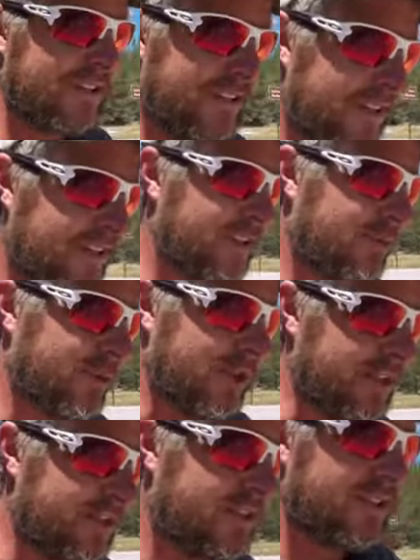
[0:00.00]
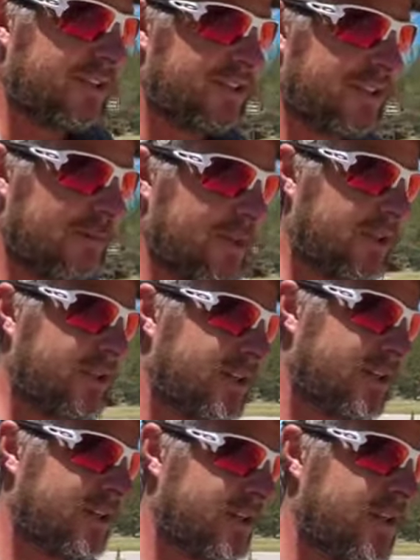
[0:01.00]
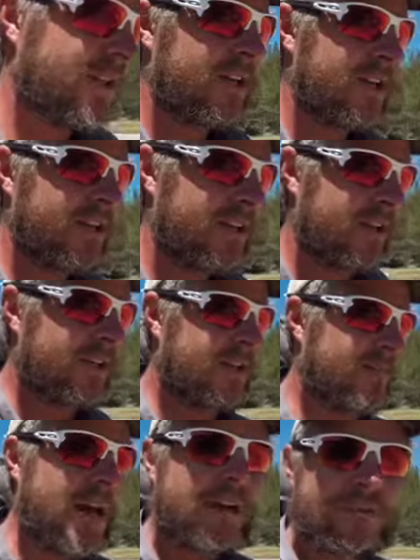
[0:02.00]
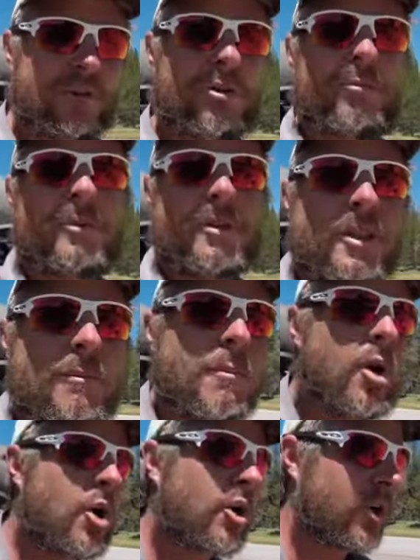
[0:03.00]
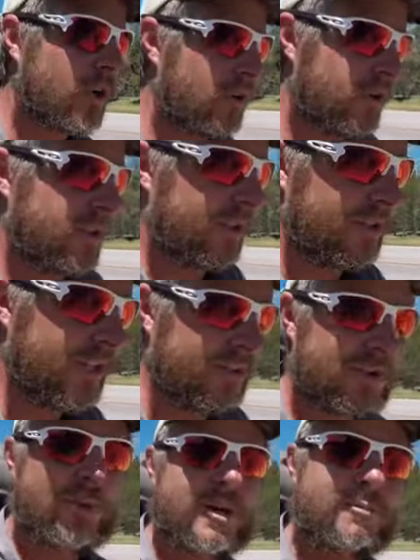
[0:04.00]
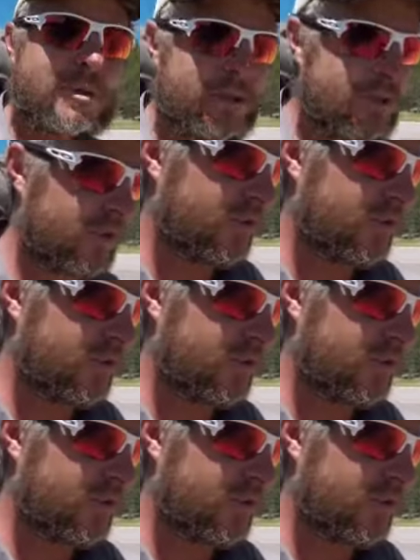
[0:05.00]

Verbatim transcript: And their plan is to summit um, Half Dome tomorrow and take their wedding pictures.